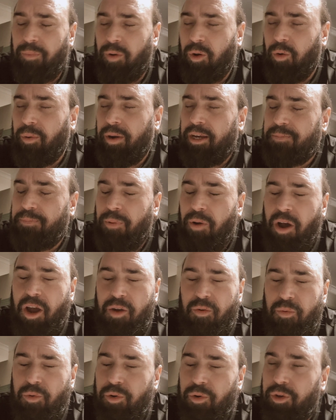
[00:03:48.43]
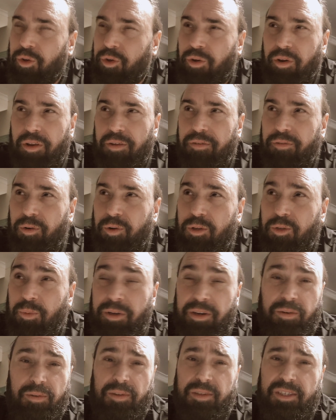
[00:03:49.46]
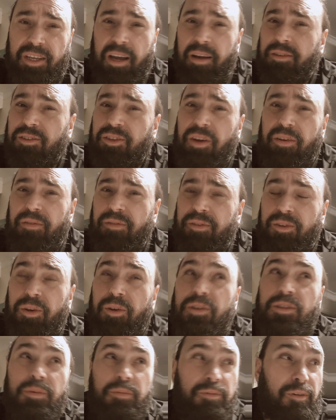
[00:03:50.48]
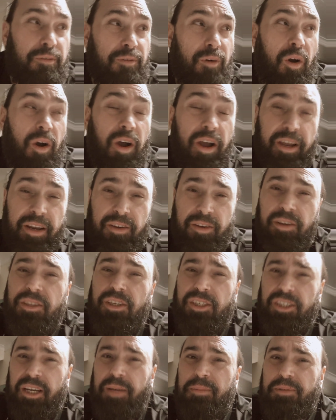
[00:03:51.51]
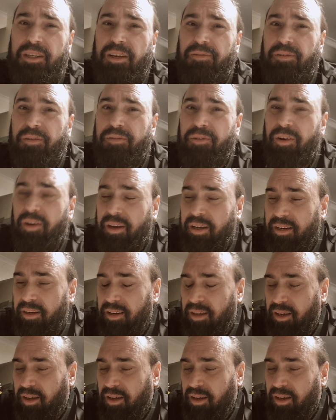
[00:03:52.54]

Always buy really good olive oils when they're on sale. Don't use them for frying. Use your cheap stuff for frying.